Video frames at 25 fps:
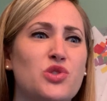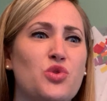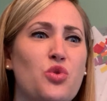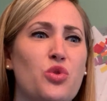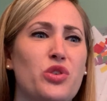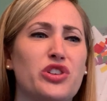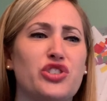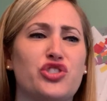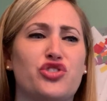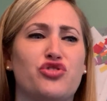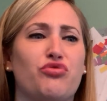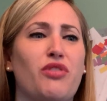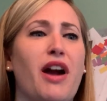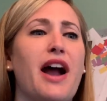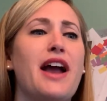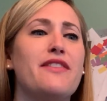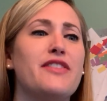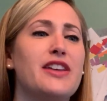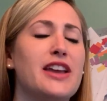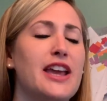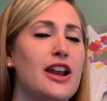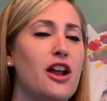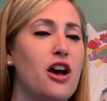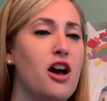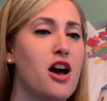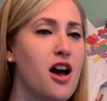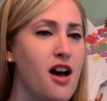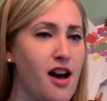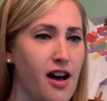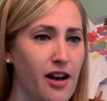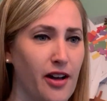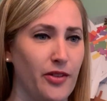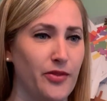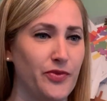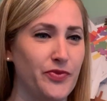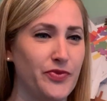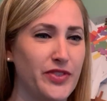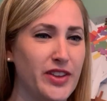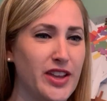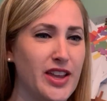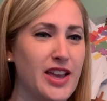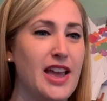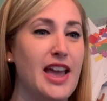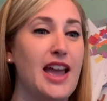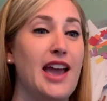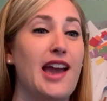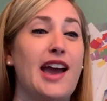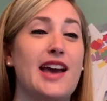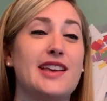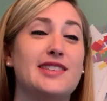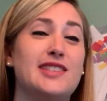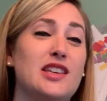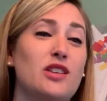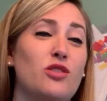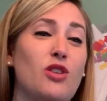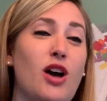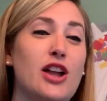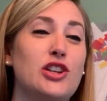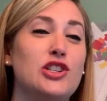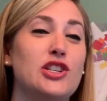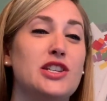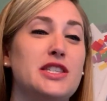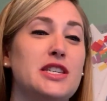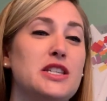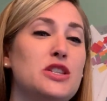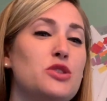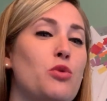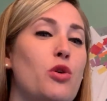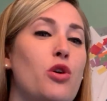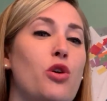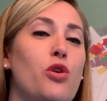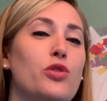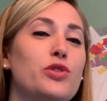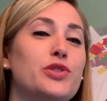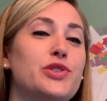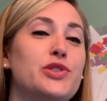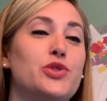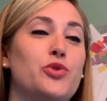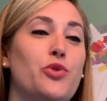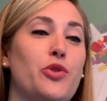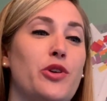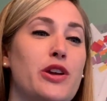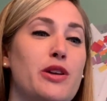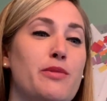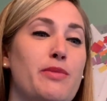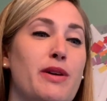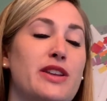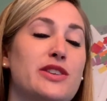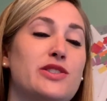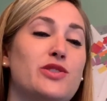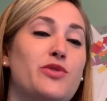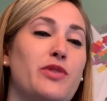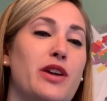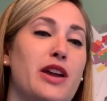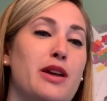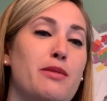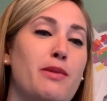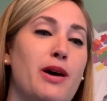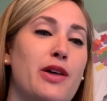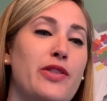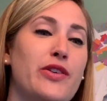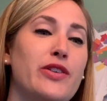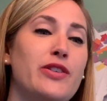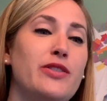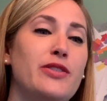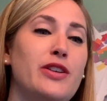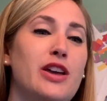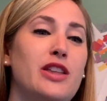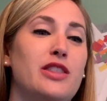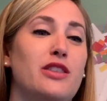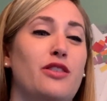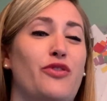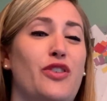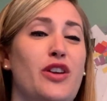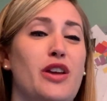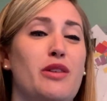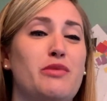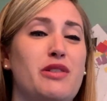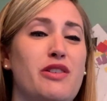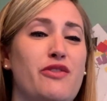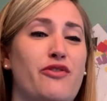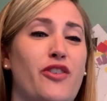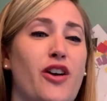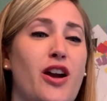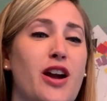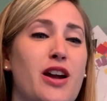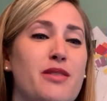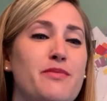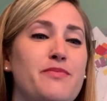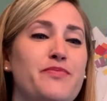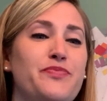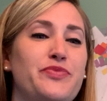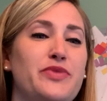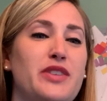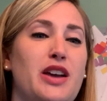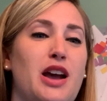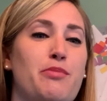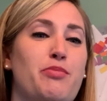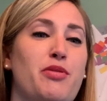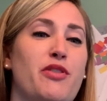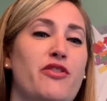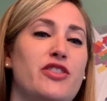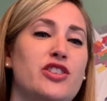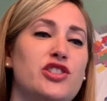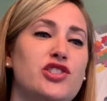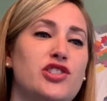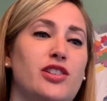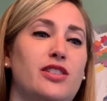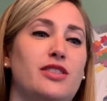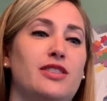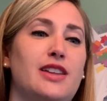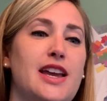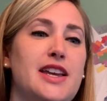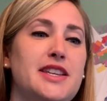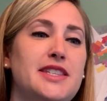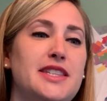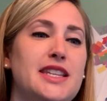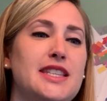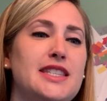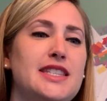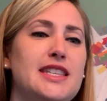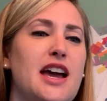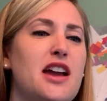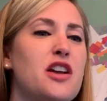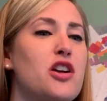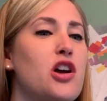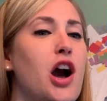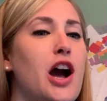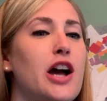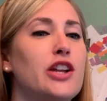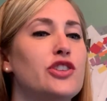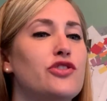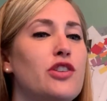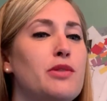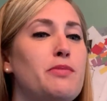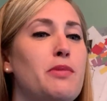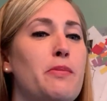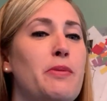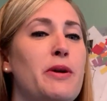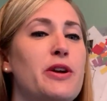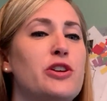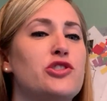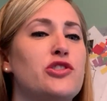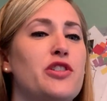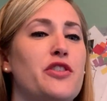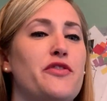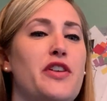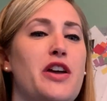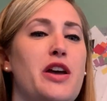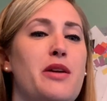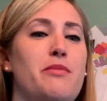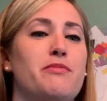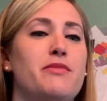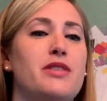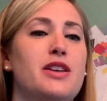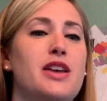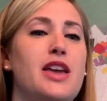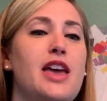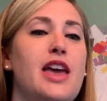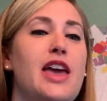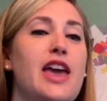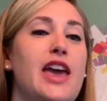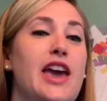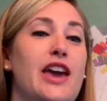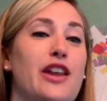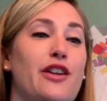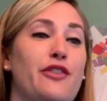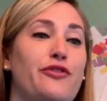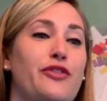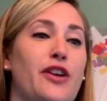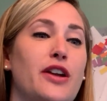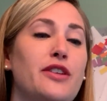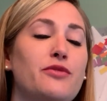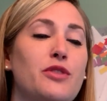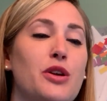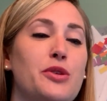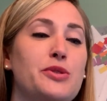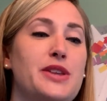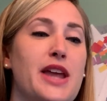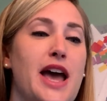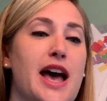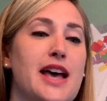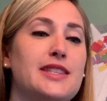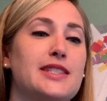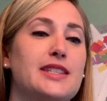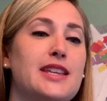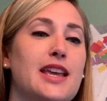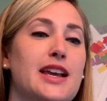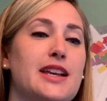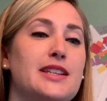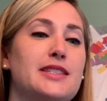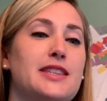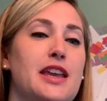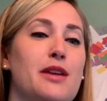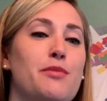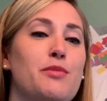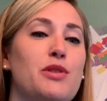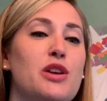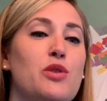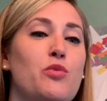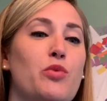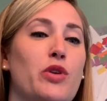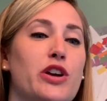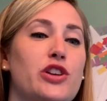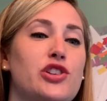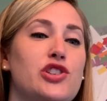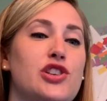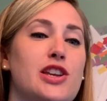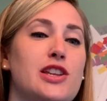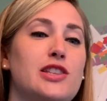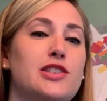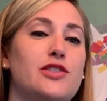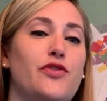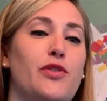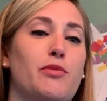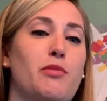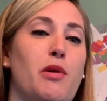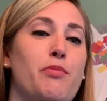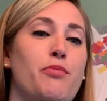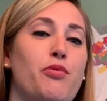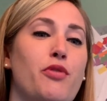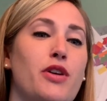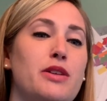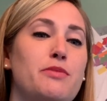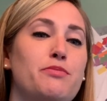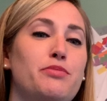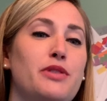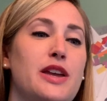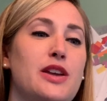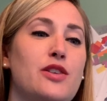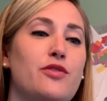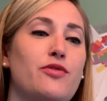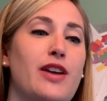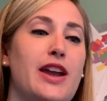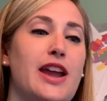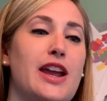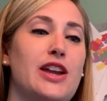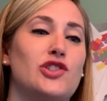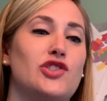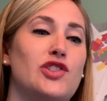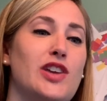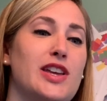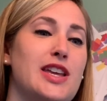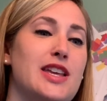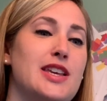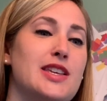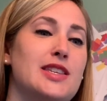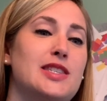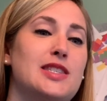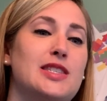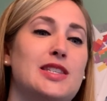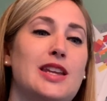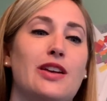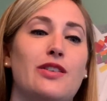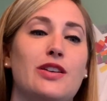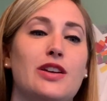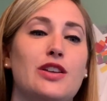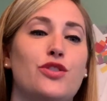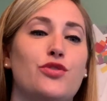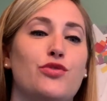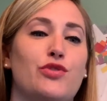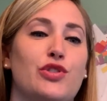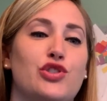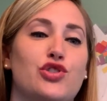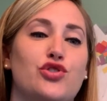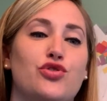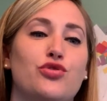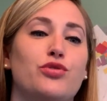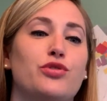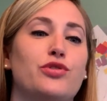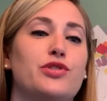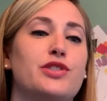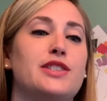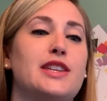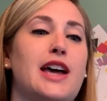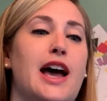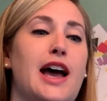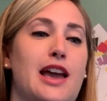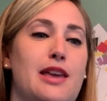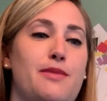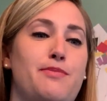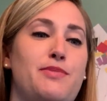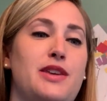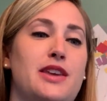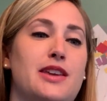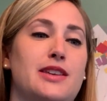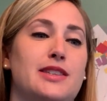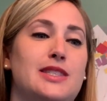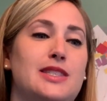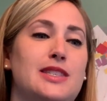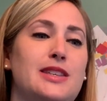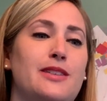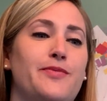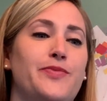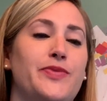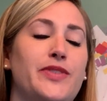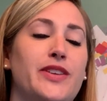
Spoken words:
schooler driving at all?" As he launches into a whole story about his grandmother, the family farm, a provisional license, I conjure up a picture of him in a front row desk examining worksheets from a point-blank range like he's staring through a jeweler's eyepiece.